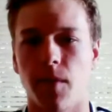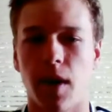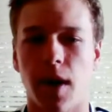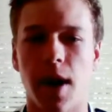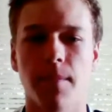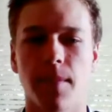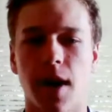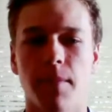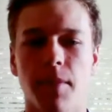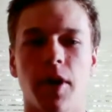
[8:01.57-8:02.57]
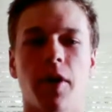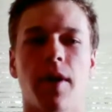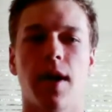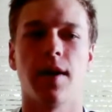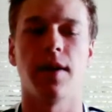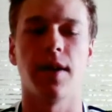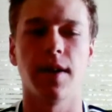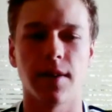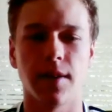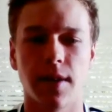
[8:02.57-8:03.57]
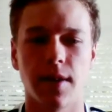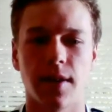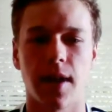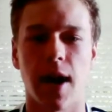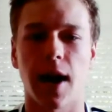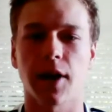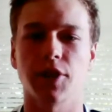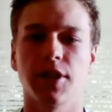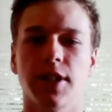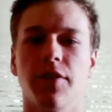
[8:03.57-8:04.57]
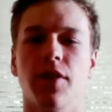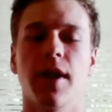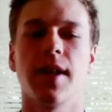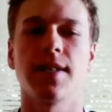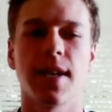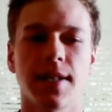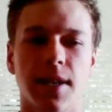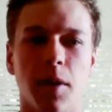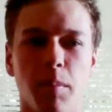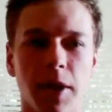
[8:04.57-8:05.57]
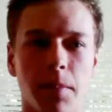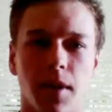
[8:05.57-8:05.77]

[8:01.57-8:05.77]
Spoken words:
Well, I'm going to go ahead and actually give the United States a B+.